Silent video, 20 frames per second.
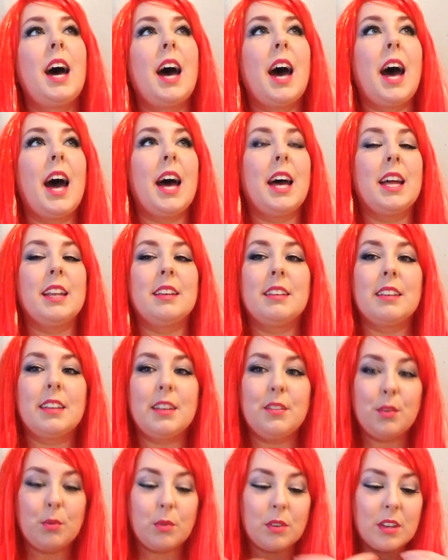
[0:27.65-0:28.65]
And
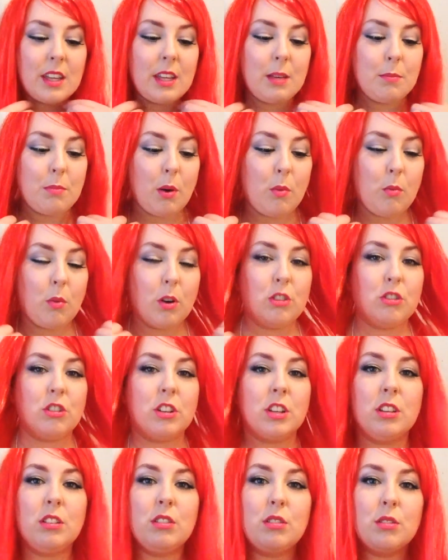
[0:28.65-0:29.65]
if you want to keep on
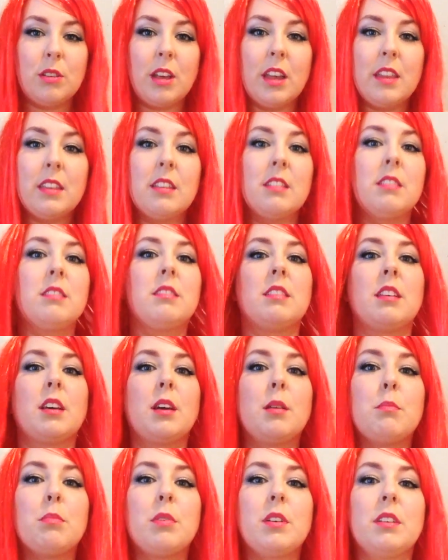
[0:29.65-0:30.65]
watching to get this
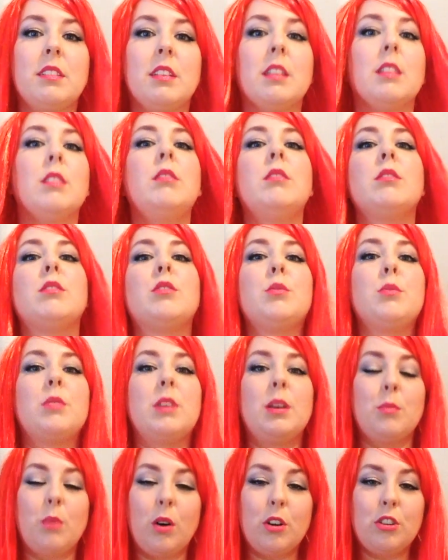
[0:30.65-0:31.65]
pretty look, do
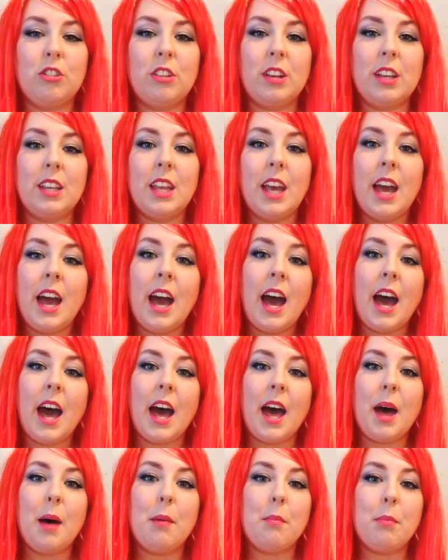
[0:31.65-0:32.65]
keep watching.
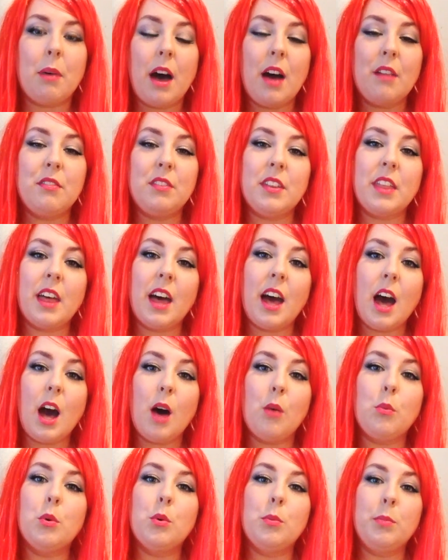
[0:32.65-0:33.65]
But after that I
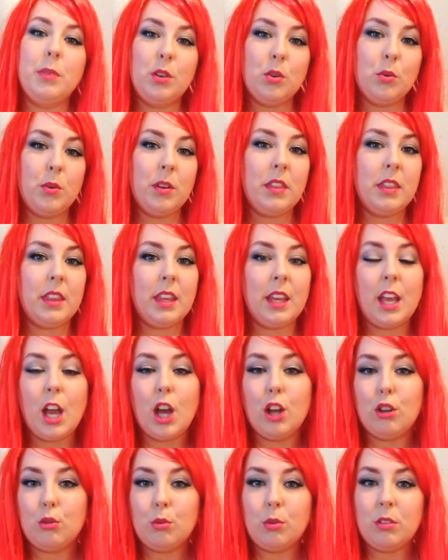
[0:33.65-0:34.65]
will be doing the
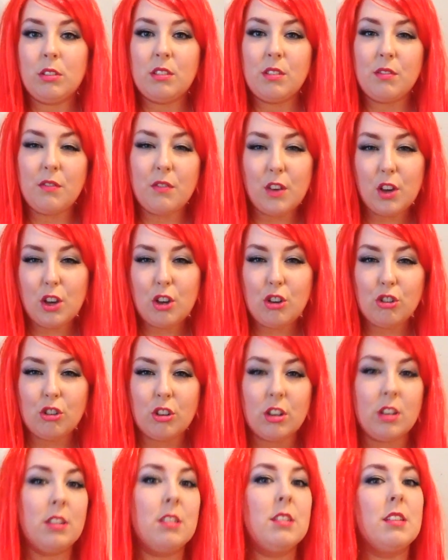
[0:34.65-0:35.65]
twisted
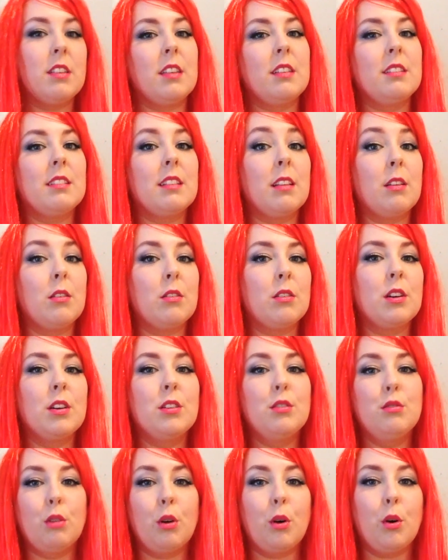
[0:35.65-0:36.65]
version to this look.
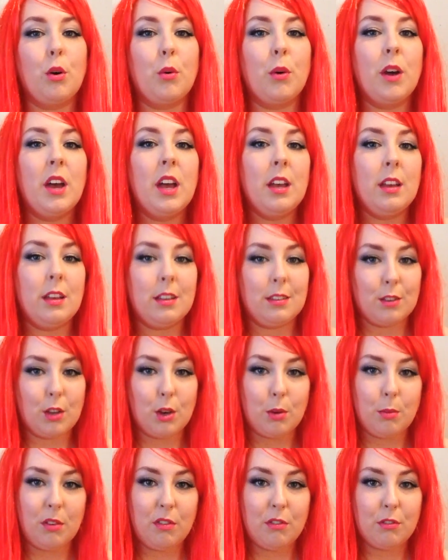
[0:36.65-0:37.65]
So it's going
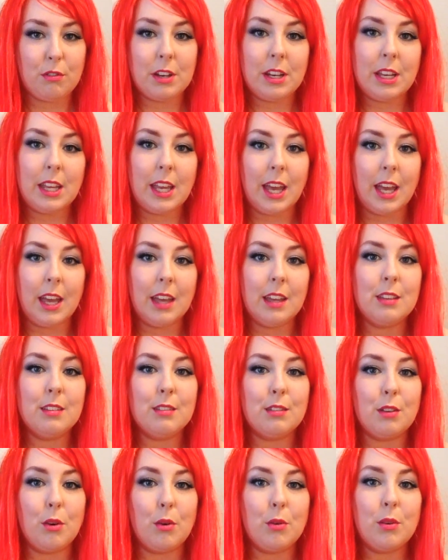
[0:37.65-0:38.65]
to be freaky.
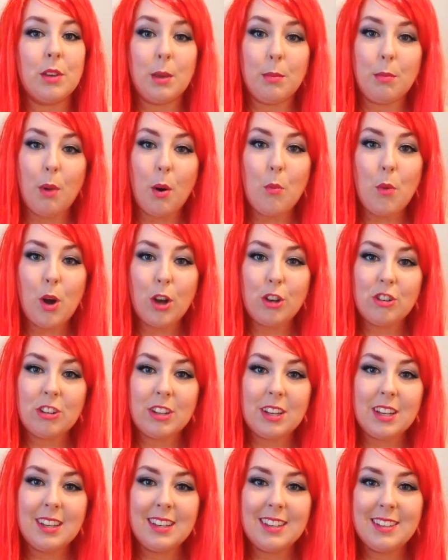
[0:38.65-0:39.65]
So keep on
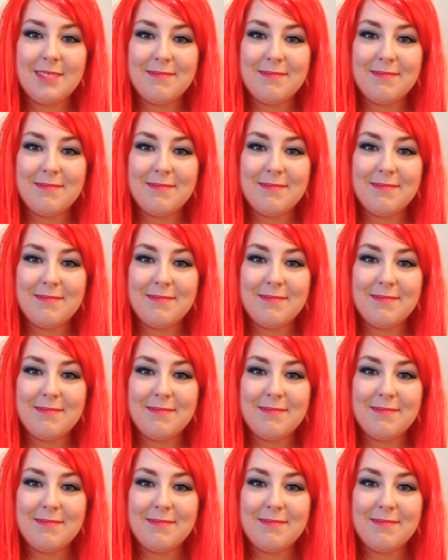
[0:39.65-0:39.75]
watching.